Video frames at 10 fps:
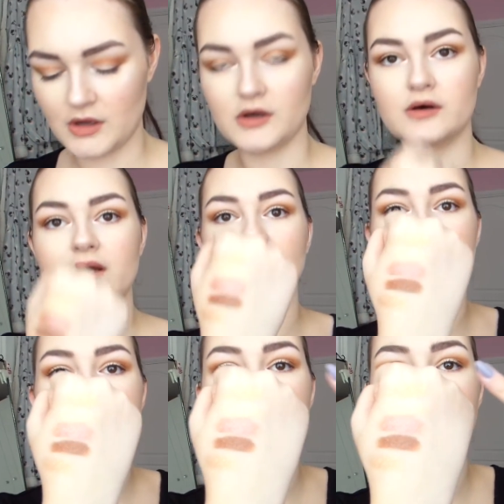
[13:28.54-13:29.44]
Okay,
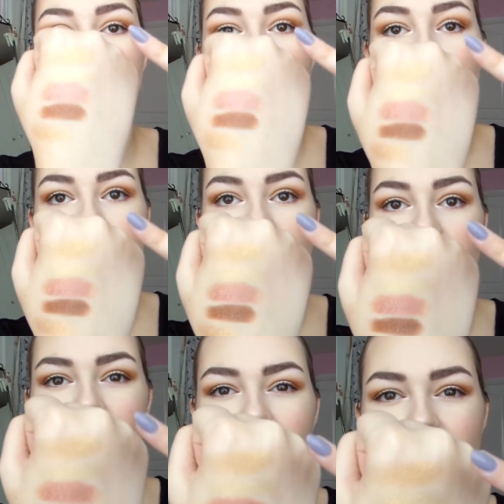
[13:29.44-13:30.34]
so
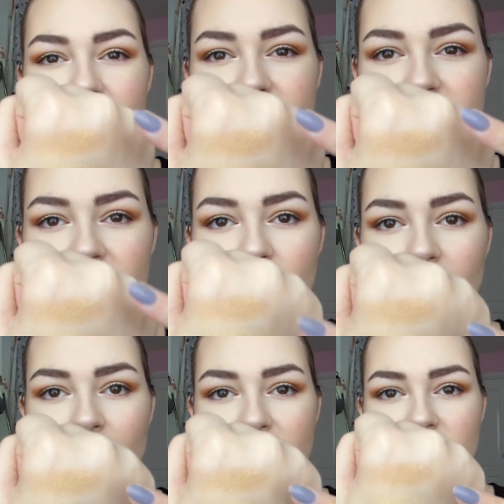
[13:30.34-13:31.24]
these two are
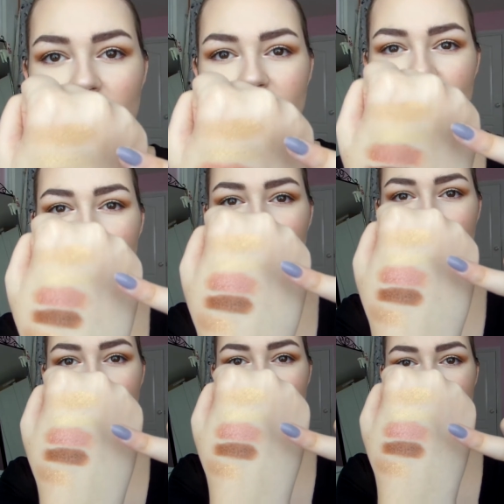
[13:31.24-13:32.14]
from the top row,
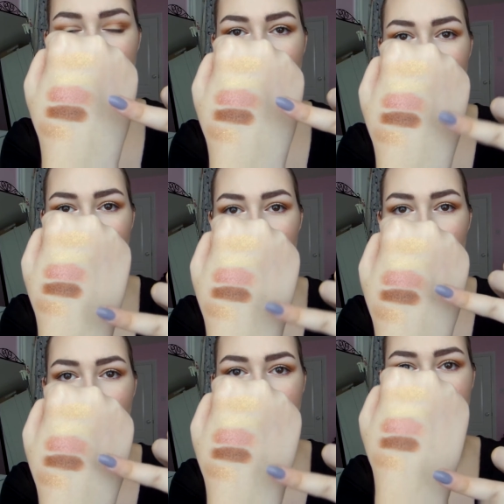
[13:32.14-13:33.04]
these from the
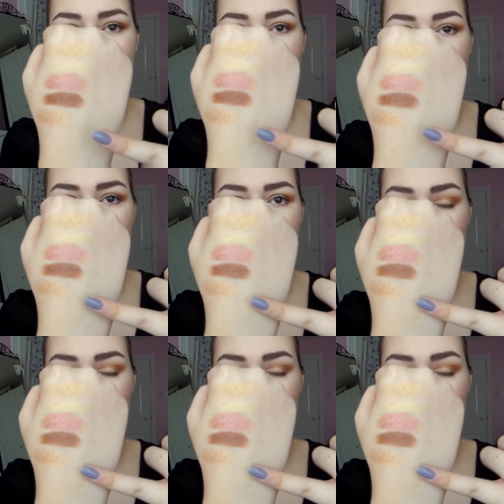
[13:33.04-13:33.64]
middle row, and that